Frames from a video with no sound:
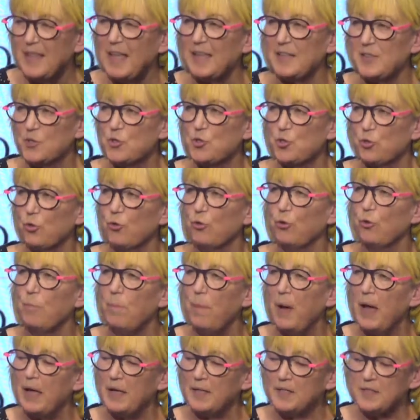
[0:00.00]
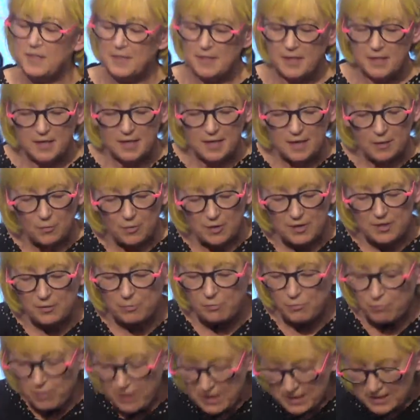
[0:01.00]
that's true. But one of
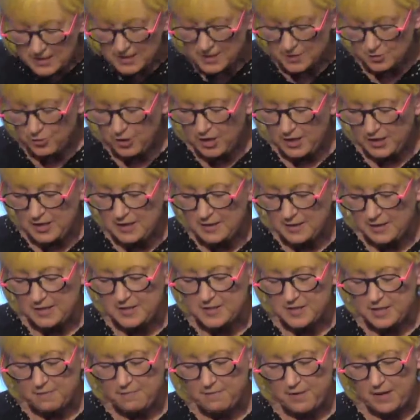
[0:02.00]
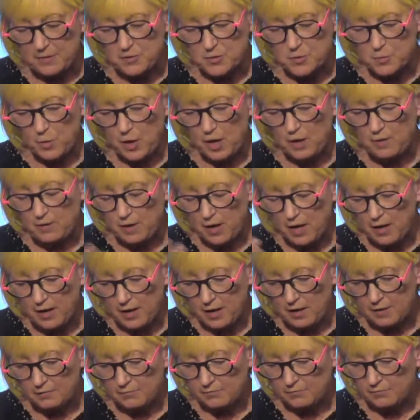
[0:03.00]
the really striking things I found is I, I,
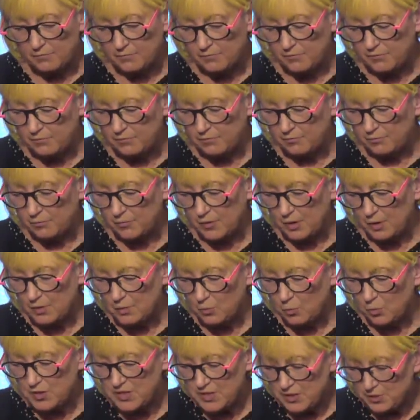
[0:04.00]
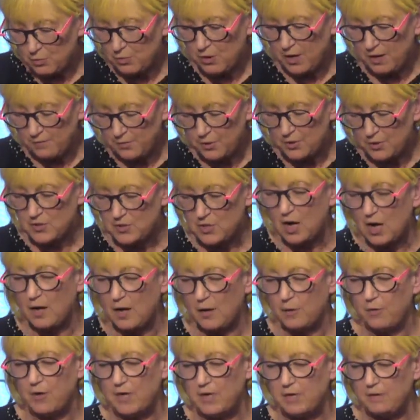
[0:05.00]
I we still have her
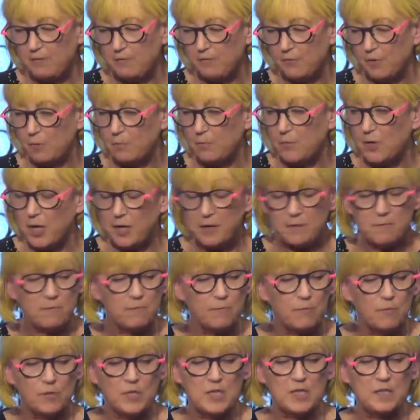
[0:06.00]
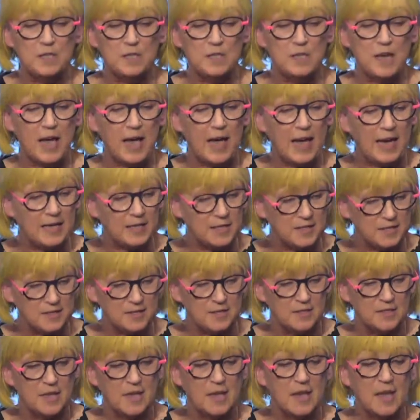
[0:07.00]
diary from 1948.
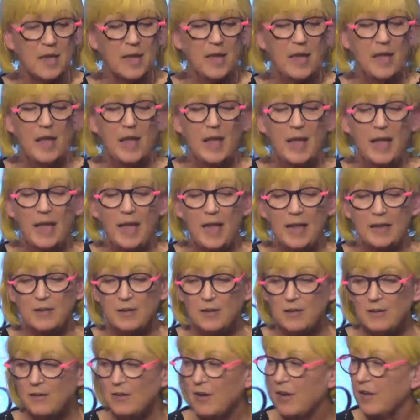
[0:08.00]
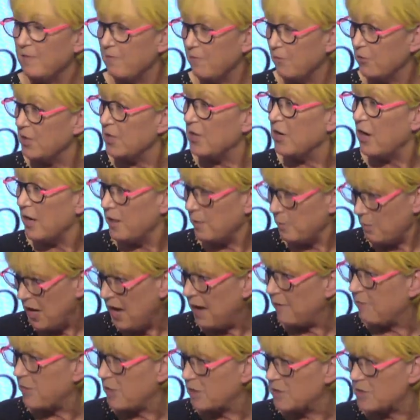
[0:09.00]
Mm. And 1949, and we
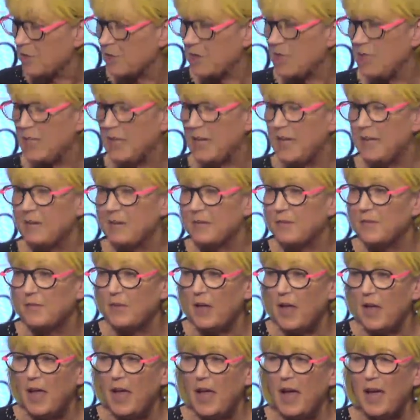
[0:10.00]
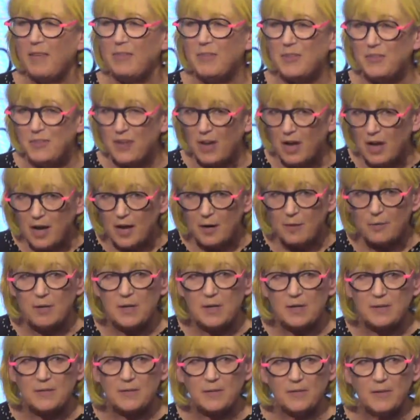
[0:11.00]
have those early letters and the
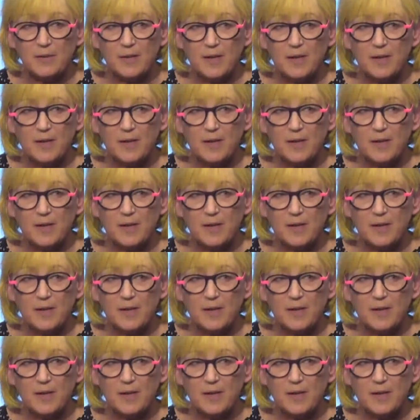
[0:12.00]
diaries